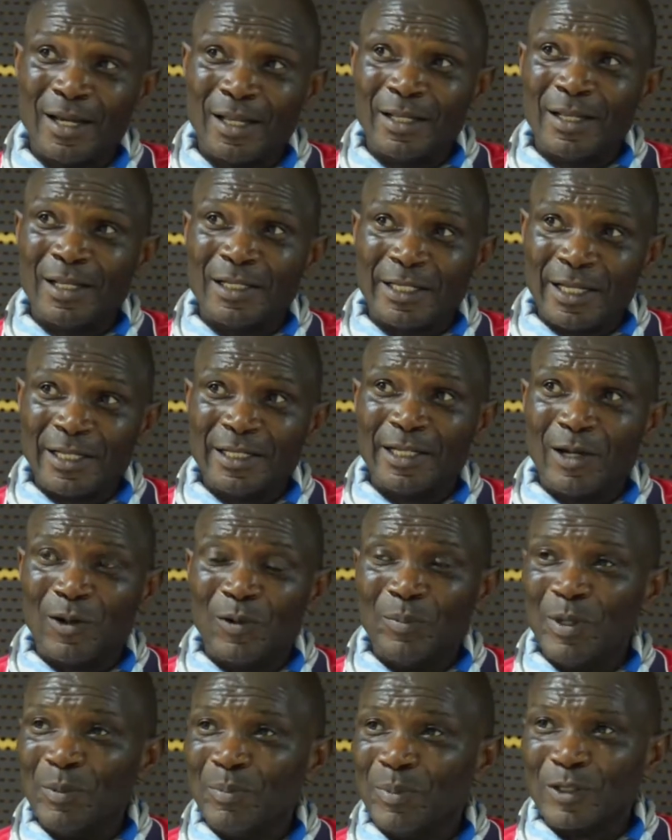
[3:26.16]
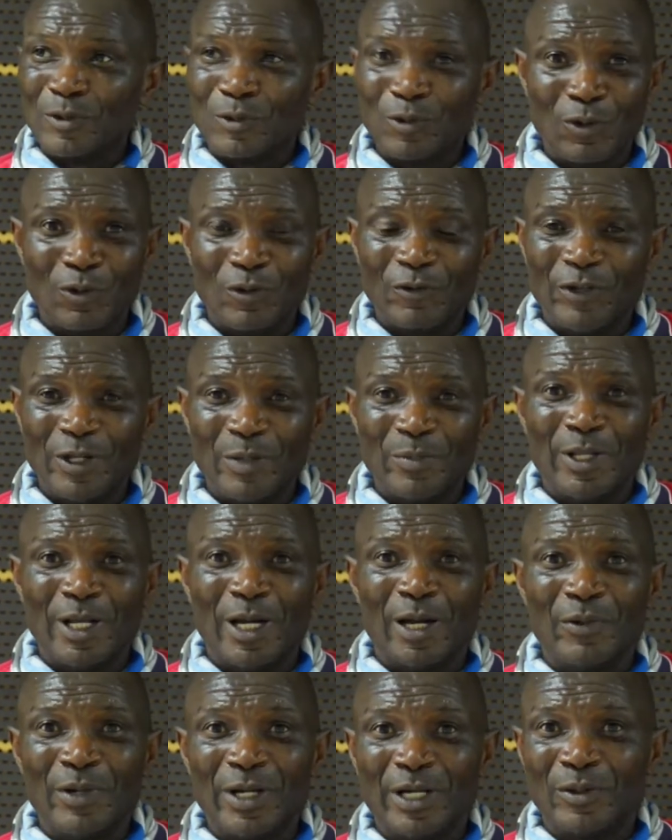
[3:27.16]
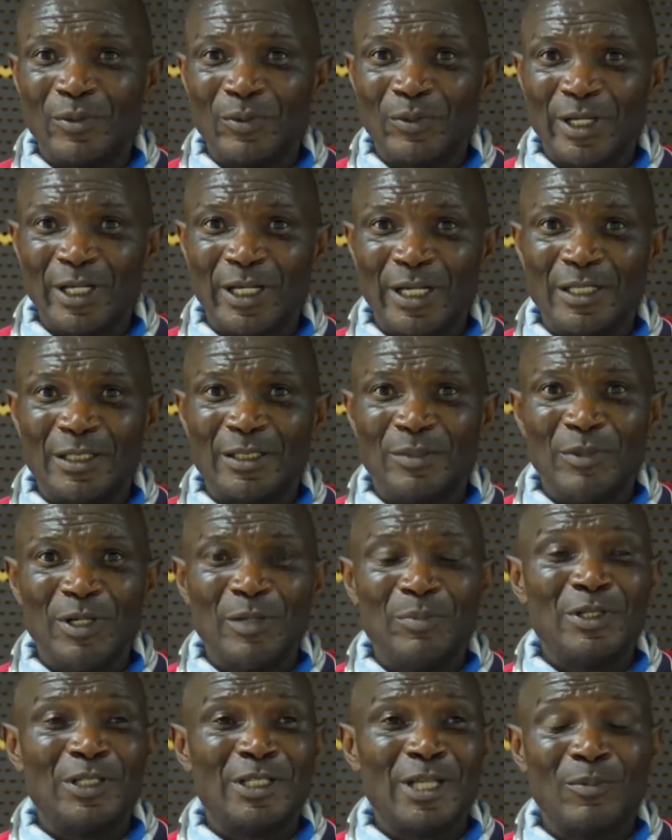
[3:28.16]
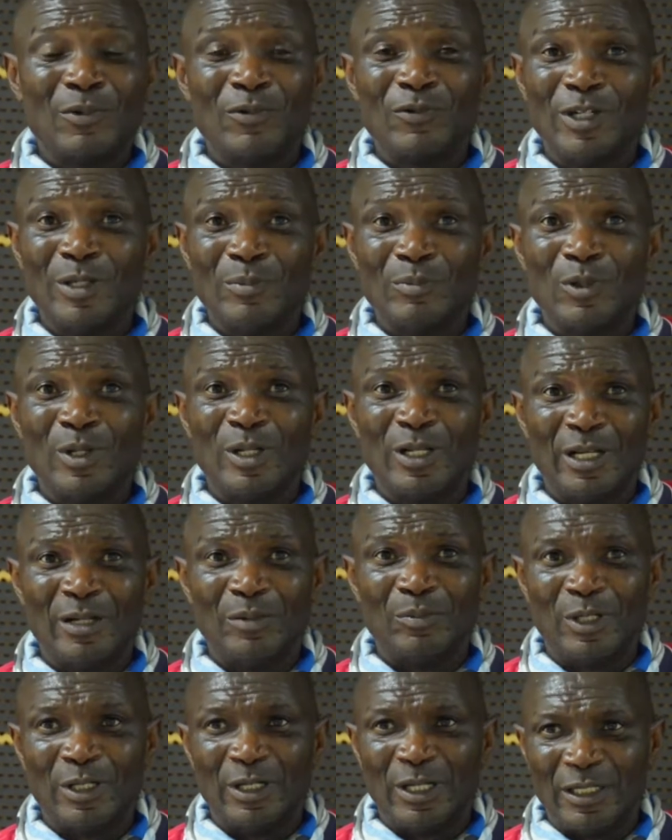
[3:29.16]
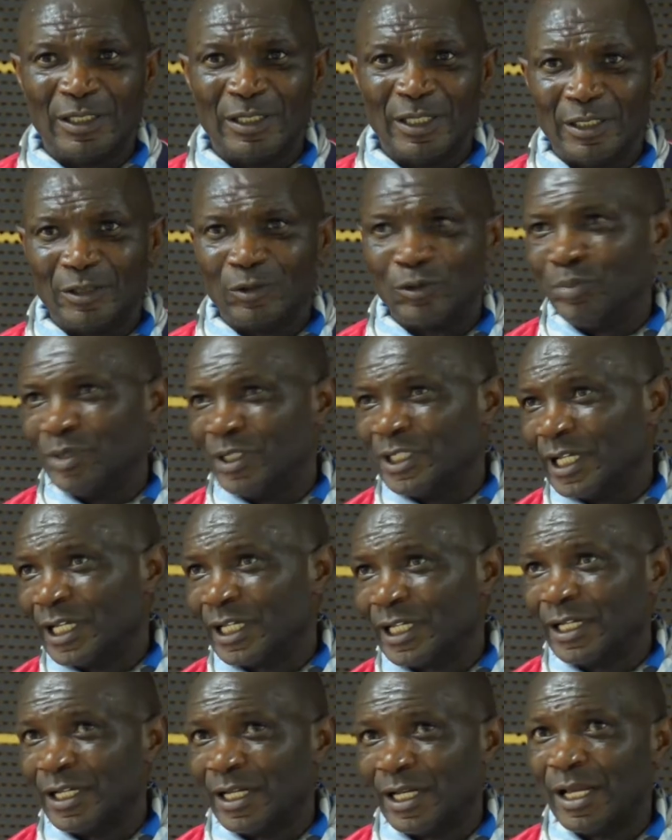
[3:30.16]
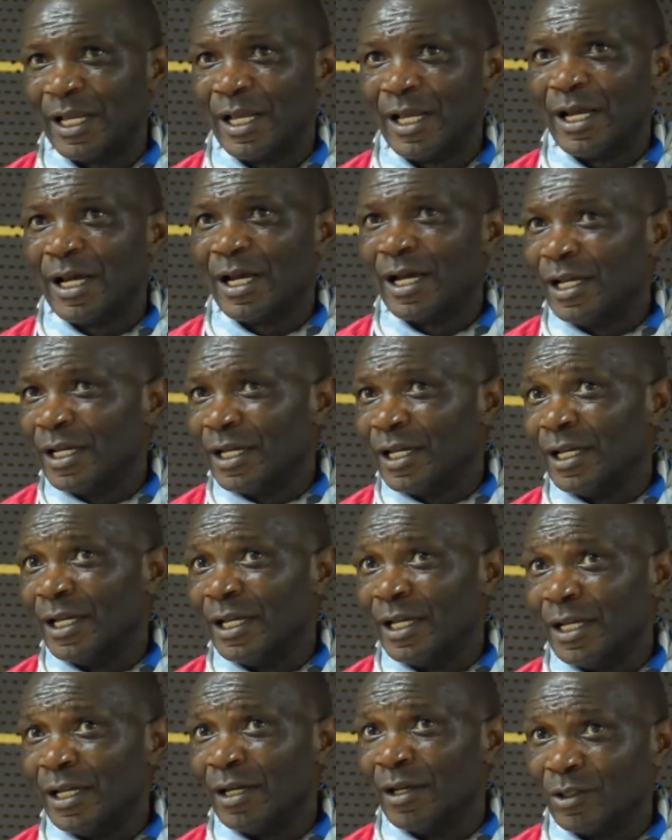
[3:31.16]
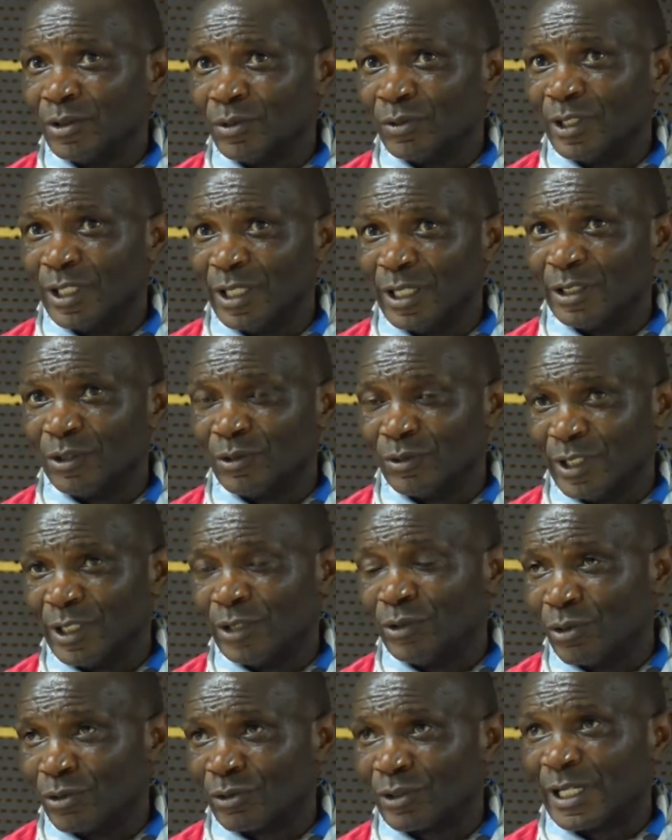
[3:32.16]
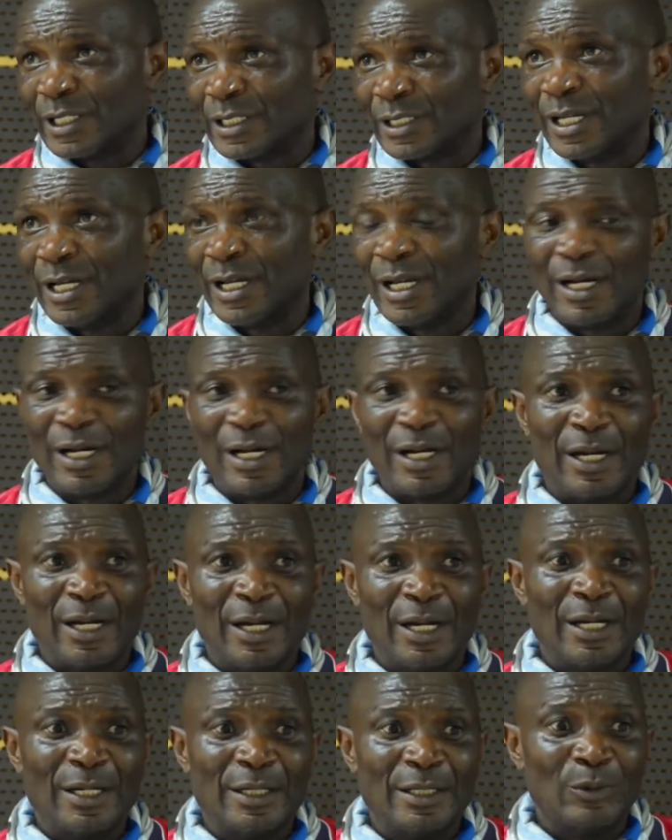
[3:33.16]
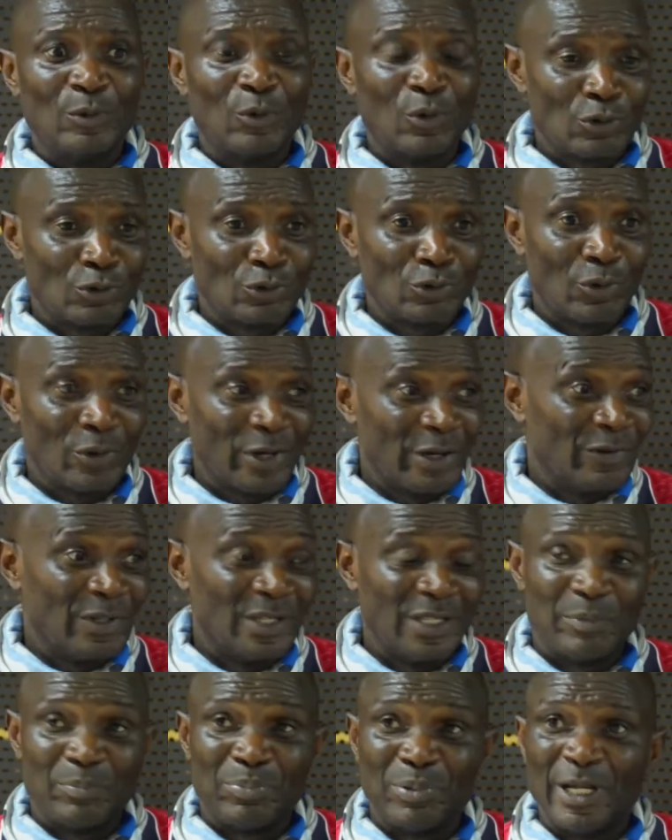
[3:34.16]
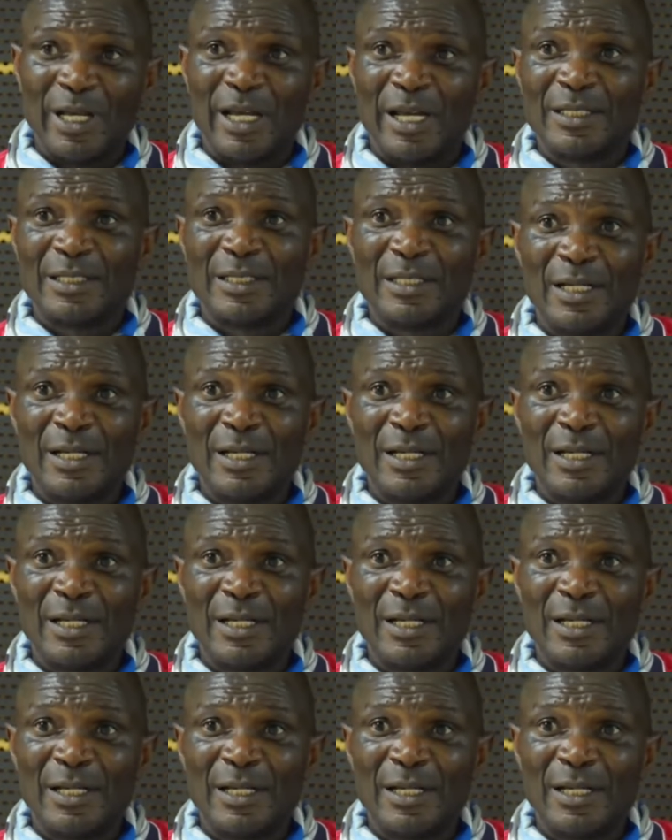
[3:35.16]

the technical members, all of them, they are weak. We had maybe some of them that they, to be taken uh, to the to the doctors, and also even the players.